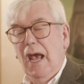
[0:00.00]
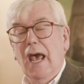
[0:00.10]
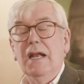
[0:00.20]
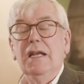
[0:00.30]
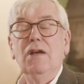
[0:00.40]

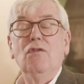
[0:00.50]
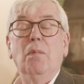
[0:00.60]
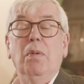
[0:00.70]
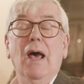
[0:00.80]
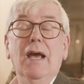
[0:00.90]
and he
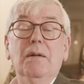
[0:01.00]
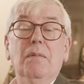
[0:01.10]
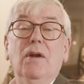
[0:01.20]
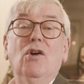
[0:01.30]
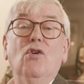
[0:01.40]

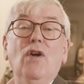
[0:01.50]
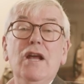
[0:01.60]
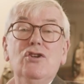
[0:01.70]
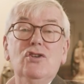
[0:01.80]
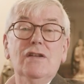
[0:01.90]
replied
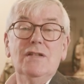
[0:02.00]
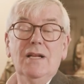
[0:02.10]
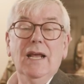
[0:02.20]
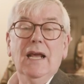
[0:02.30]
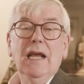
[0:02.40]

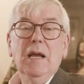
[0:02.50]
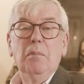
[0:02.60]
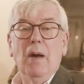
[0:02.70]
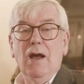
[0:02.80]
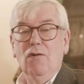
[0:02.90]
graciously
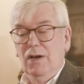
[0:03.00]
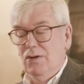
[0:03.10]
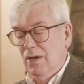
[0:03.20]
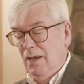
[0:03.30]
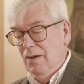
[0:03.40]
by
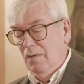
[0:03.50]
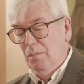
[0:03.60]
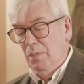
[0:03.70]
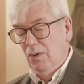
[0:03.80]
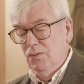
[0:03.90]
return
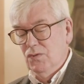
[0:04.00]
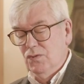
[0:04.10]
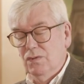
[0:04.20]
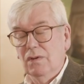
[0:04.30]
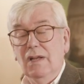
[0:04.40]
of
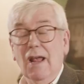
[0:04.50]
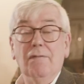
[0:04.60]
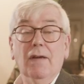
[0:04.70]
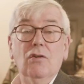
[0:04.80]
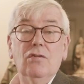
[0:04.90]
post,
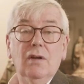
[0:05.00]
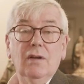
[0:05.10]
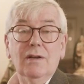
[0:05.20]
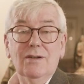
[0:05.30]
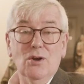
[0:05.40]
love it,
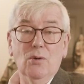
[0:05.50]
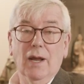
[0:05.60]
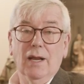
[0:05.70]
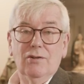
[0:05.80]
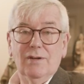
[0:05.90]
do
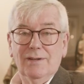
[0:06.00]
it.